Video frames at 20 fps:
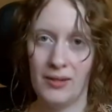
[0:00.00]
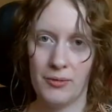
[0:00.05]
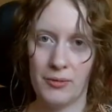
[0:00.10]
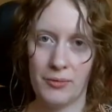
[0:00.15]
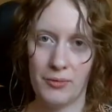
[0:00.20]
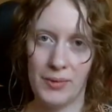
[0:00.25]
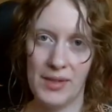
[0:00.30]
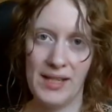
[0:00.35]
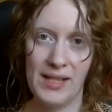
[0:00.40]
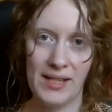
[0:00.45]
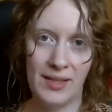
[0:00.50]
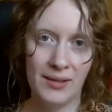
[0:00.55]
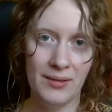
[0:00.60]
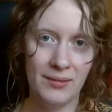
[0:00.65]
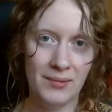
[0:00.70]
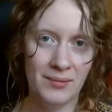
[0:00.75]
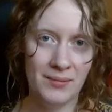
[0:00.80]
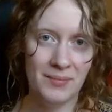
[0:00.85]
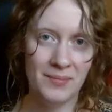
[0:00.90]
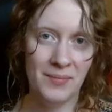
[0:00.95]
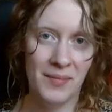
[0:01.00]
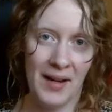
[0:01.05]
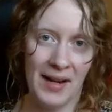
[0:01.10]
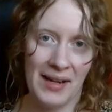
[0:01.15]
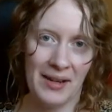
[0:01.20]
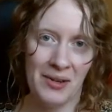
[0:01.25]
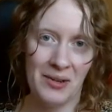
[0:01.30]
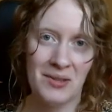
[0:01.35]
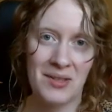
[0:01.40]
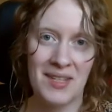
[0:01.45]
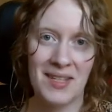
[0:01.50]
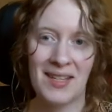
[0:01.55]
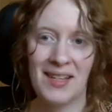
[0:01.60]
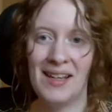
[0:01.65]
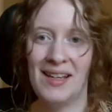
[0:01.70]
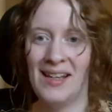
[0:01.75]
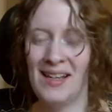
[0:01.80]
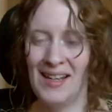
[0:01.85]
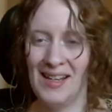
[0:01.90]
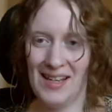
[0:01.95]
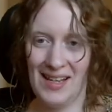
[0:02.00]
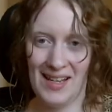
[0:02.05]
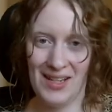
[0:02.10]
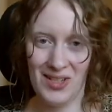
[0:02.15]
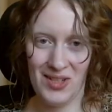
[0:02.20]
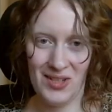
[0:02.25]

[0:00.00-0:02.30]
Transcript: read my notes and